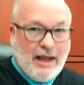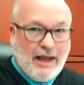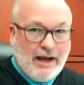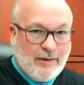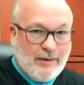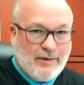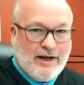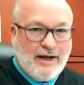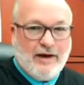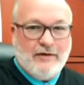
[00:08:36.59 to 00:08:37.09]

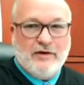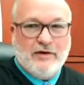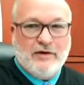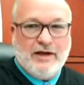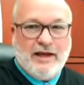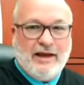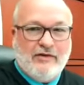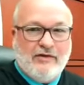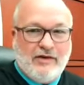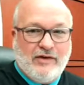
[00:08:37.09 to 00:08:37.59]
I mean, every
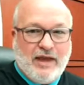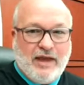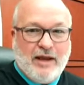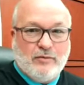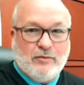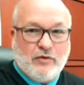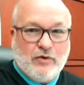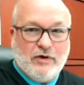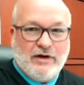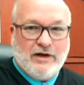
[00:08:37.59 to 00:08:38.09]
case,
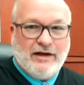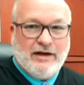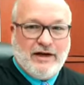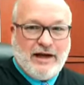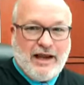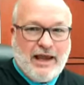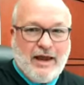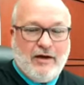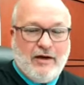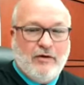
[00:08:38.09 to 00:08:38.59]
and printed
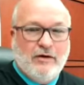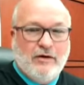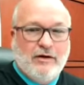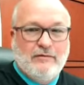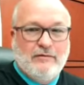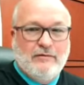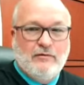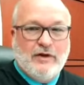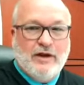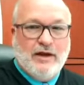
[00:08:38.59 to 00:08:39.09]
it out
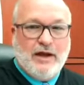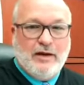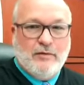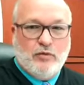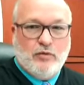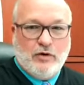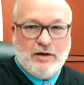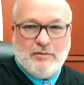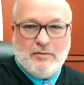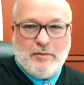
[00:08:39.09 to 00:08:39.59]
and
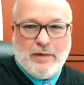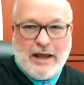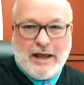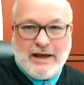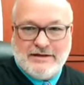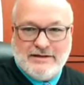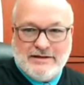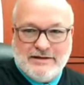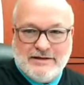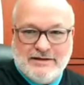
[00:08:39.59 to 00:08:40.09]
put it in
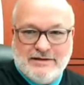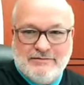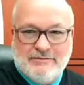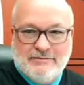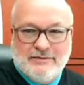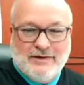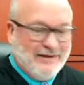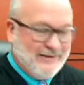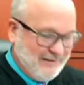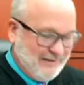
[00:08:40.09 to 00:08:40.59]
boxes